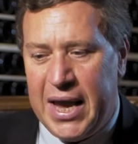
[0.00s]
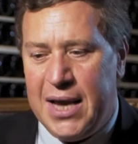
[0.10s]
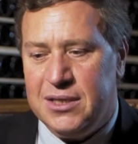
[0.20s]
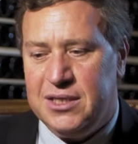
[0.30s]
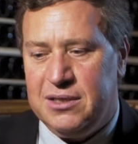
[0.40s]

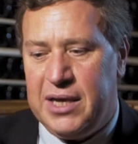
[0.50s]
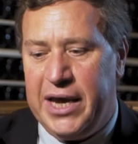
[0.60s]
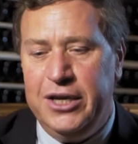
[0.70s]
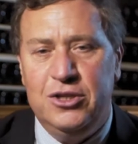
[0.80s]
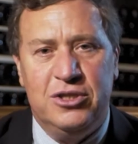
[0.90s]
as it
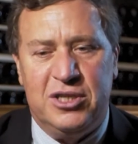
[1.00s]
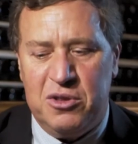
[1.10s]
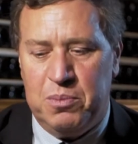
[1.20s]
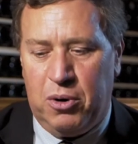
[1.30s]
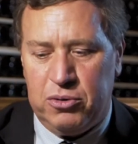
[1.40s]
ages in
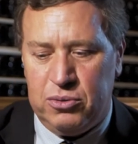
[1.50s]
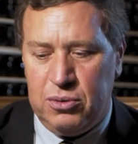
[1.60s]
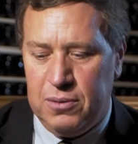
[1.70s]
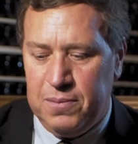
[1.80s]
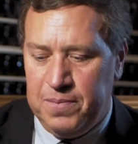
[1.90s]
the
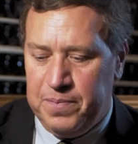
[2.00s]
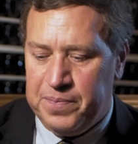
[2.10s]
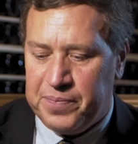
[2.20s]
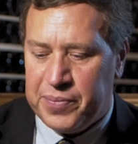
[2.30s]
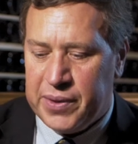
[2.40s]
bottle,
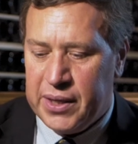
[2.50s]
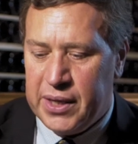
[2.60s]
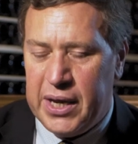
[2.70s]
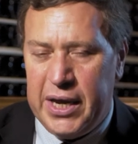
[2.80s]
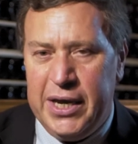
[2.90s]

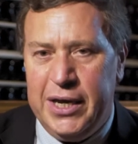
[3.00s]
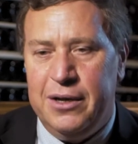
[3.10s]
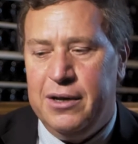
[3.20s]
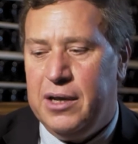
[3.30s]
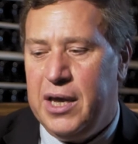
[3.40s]

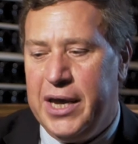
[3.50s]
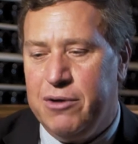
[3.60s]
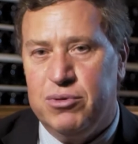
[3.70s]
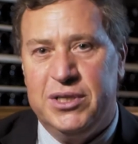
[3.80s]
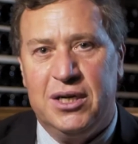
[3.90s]
in a
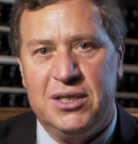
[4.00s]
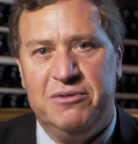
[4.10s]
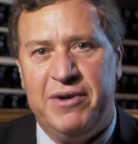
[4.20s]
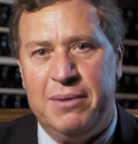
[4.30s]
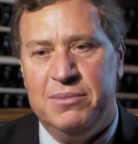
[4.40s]

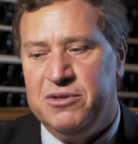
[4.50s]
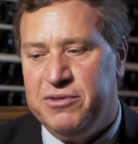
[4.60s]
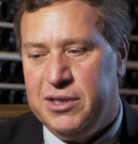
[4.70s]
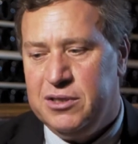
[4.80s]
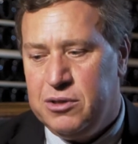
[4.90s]
reductive
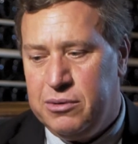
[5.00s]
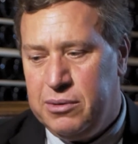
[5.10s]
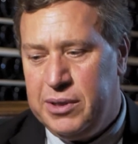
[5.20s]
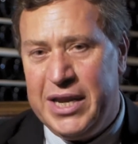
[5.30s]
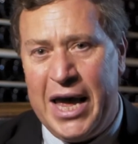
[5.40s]
atmosphere,
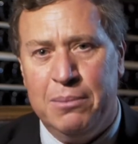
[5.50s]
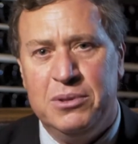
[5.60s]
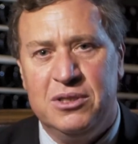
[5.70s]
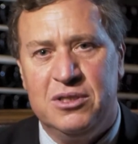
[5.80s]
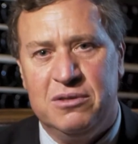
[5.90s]
so in
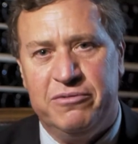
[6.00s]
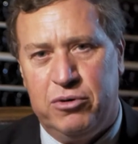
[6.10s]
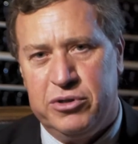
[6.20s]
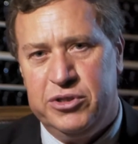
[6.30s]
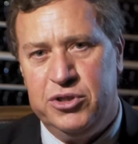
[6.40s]
absence of
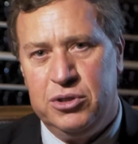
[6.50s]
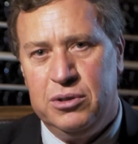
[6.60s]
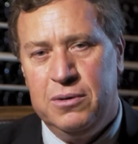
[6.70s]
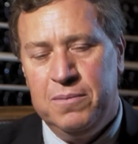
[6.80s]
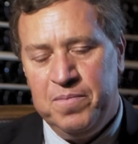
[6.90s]

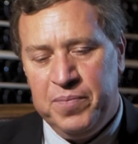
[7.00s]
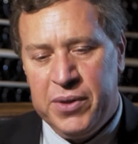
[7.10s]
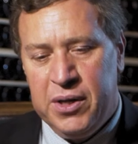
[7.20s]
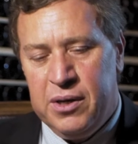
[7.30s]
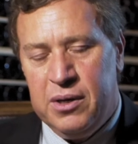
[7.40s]
oxygen,
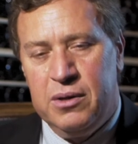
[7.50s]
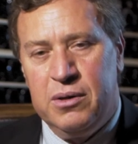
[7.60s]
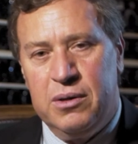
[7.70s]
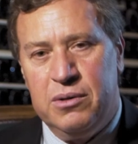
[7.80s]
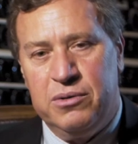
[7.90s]

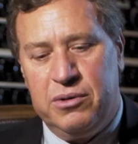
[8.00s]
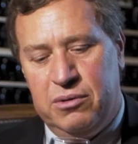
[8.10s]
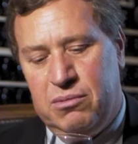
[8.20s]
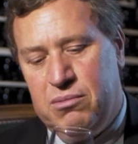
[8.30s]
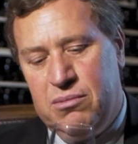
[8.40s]

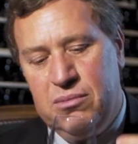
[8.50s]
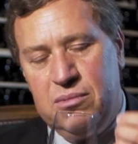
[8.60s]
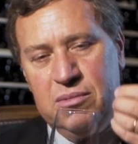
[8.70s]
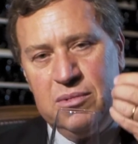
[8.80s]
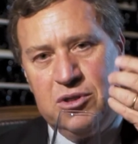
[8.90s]
the
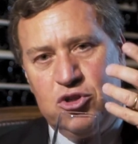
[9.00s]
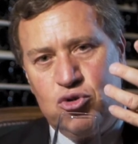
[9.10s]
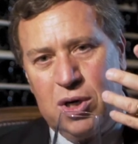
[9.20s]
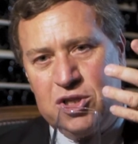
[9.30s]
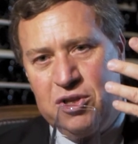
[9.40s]

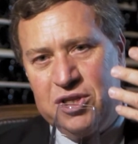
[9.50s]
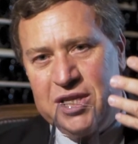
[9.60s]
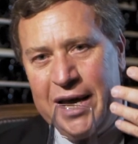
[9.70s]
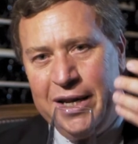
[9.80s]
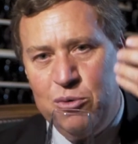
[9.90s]
structure, the
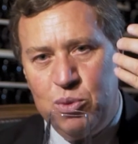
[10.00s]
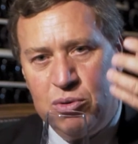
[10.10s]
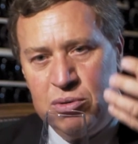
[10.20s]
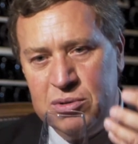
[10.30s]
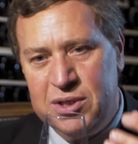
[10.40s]
tannin
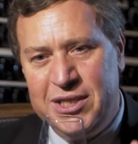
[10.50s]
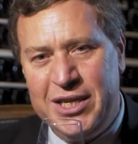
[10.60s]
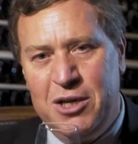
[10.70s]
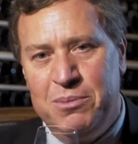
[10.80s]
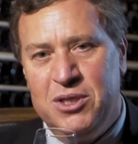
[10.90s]
will
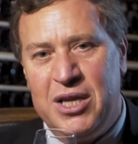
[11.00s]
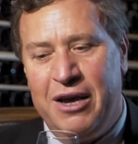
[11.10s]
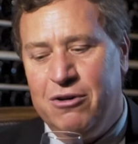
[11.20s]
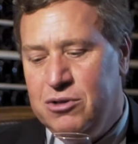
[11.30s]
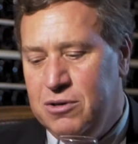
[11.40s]
sediment
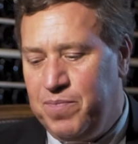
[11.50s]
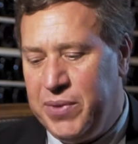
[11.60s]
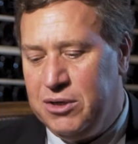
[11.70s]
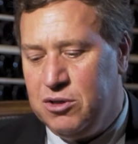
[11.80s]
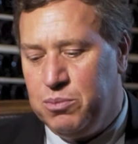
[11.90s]
out
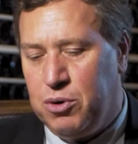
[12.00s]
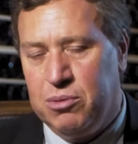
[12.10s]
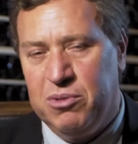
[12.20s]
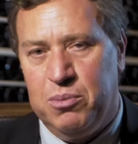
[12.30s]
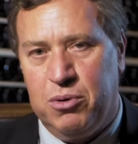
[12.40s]
into the
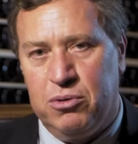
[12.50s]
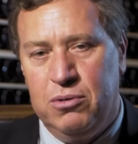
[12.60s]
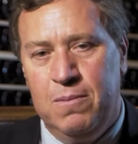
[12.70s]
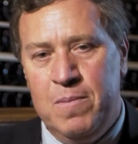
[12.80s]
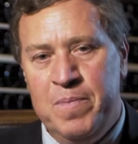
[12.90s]
bottom of the
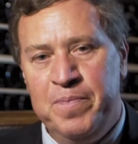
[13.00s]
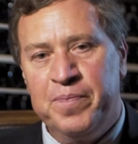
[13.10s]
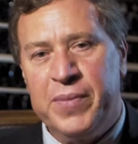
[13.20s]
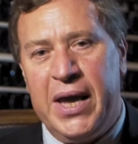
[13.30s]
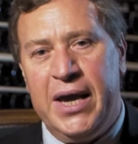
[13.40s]
bottle,
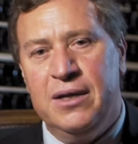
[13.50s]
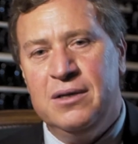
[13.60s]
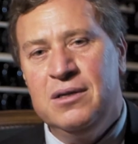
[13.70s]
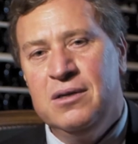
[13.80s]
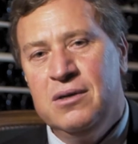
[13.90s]
and